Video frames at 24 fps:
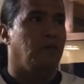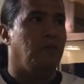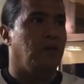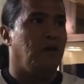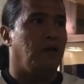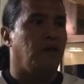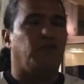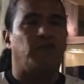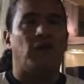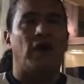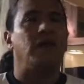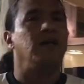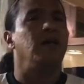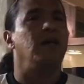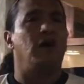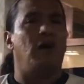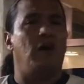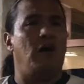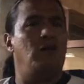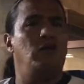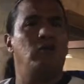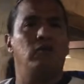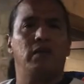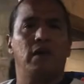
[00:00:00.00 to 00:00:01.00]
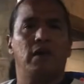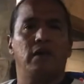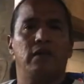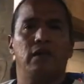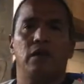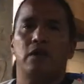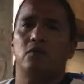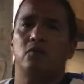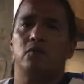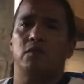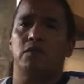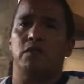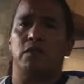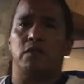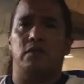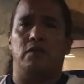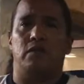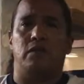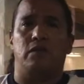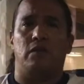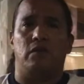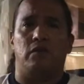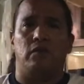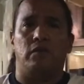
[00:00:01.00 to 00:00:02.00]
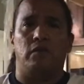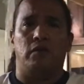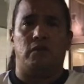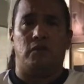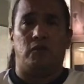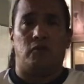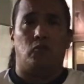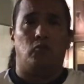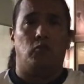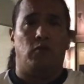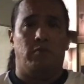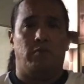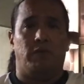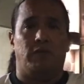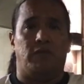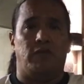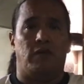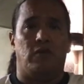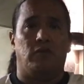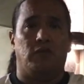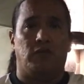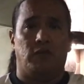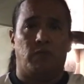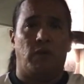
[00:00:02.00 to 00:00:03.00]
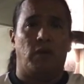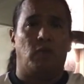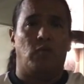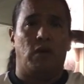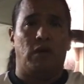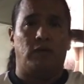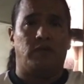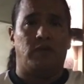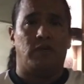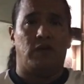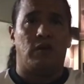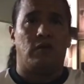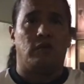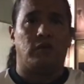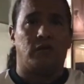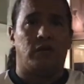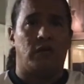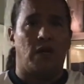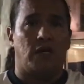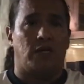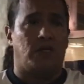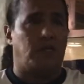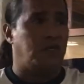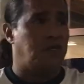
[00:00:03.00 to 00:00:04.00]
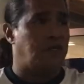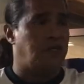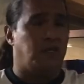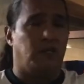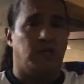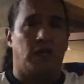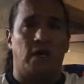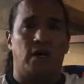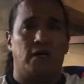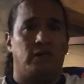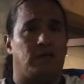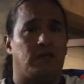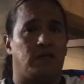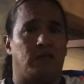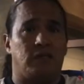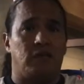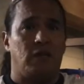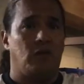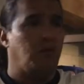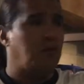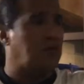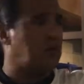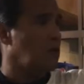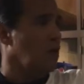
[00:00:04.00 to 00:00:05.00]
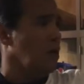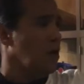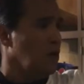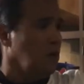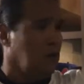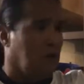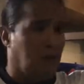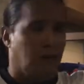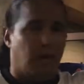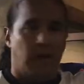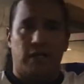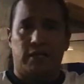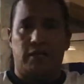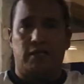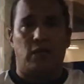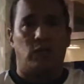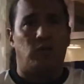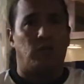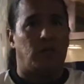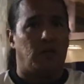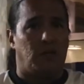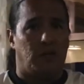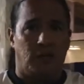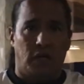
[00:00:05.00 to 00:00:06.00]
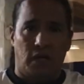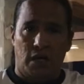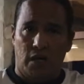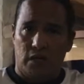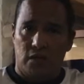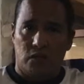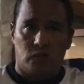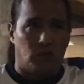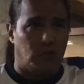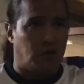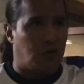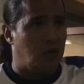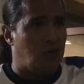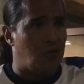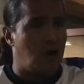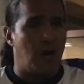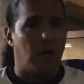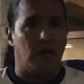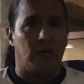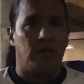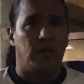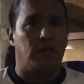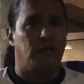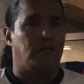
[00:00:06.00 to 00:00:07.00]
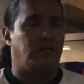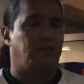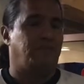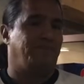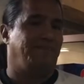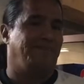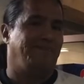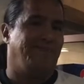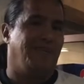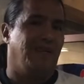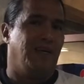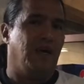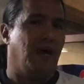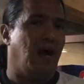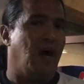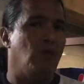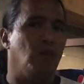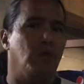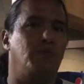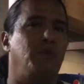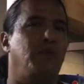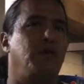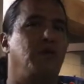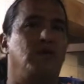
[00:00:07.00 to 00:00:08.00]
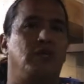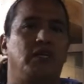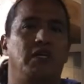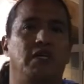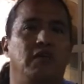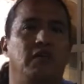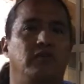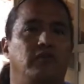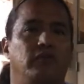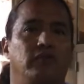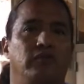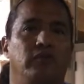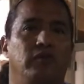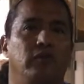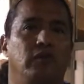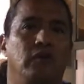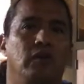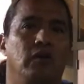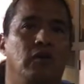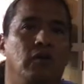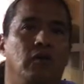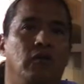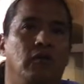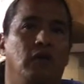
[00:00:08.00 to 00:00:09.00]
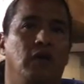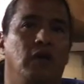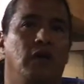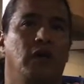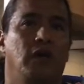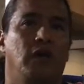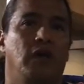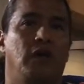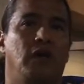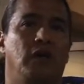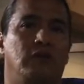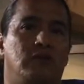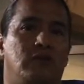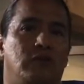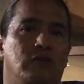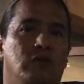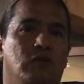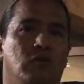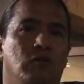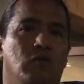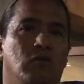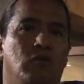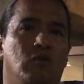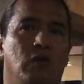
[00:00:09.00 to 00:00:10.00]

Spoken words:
If I didn't honor that it's the woman's house, my wife's house, that she has the last say with the kids, with the grandkids, I wouldn't be a chief, And so